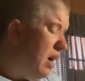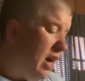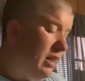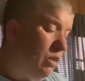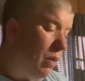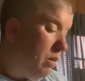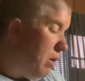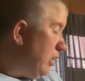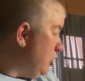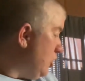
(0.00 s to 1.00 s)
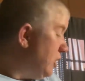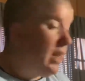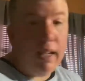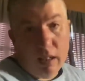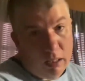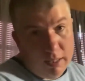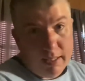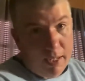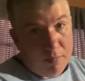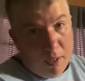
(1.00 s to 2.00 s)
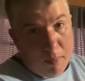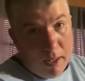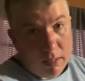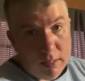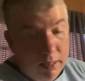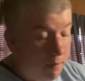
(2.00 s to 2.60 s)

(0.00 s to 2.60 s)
I did Weight Watchers and I lost 85 pounds.